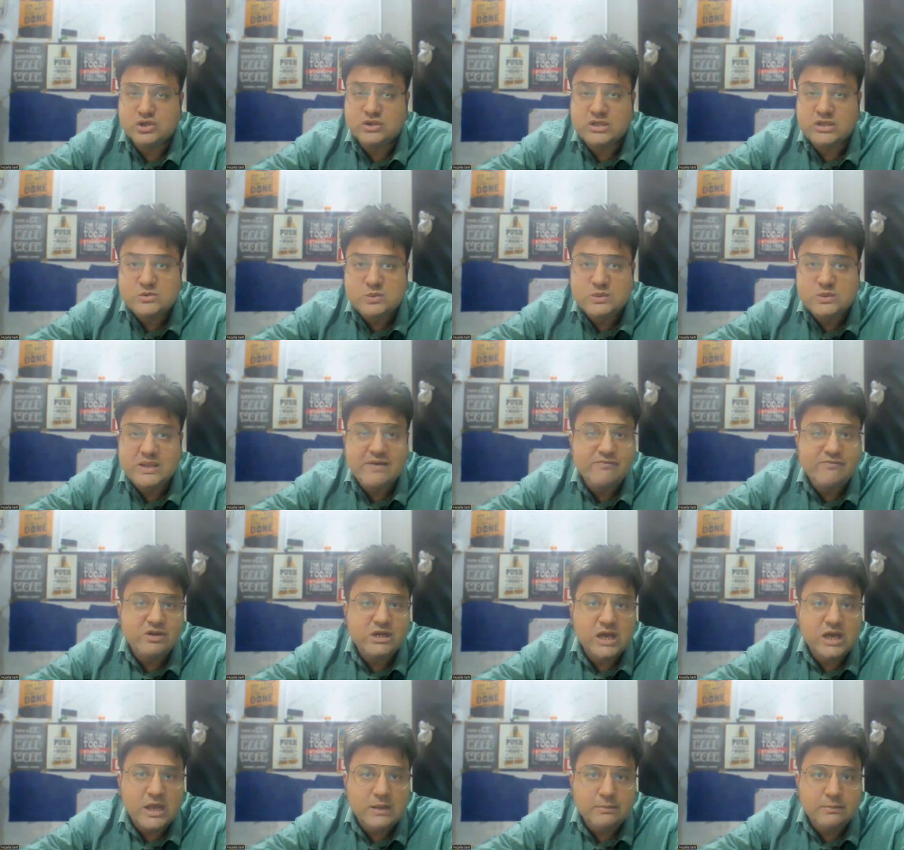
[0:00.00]
So this will
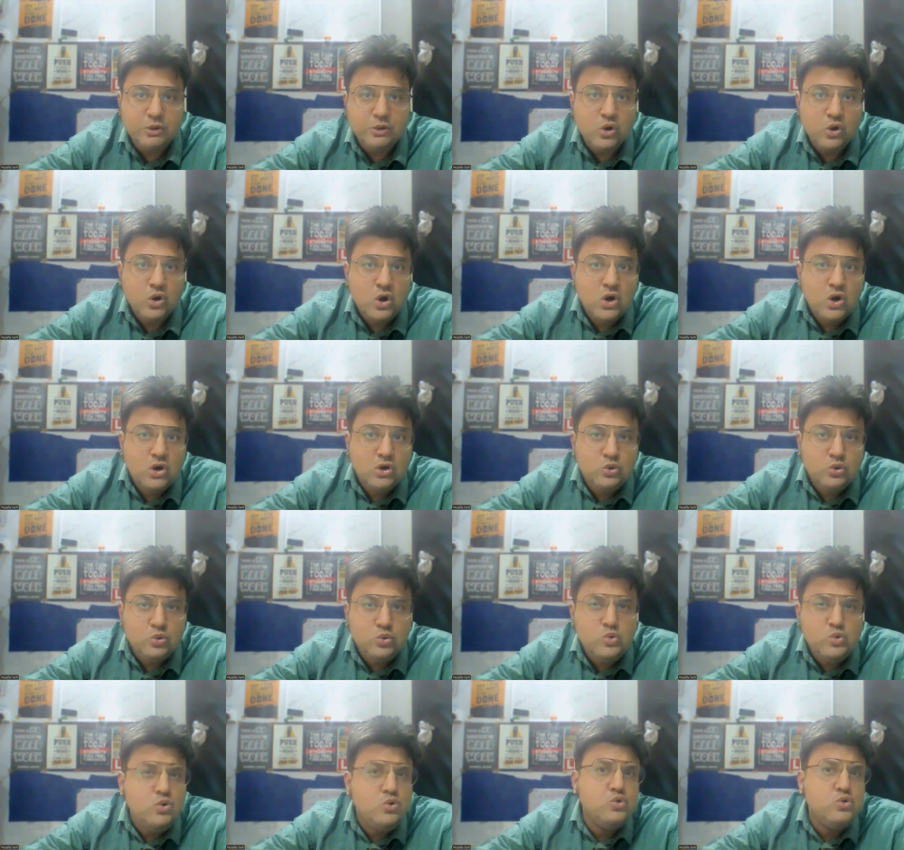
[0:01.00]
definitely help you
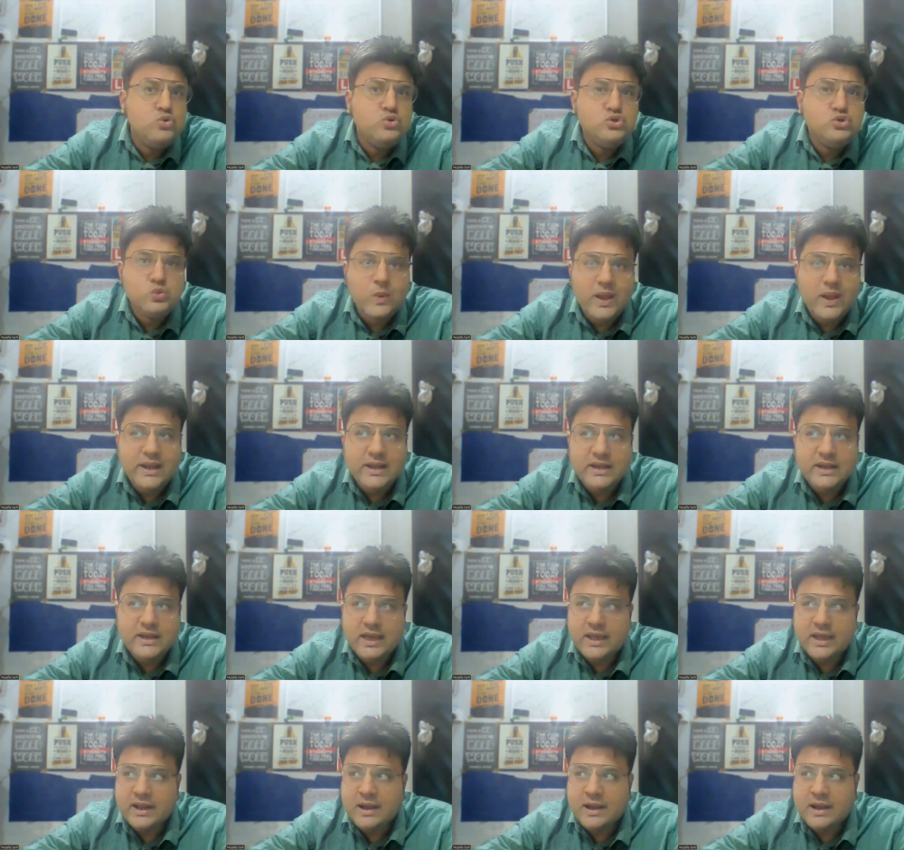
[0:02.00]
to lose weight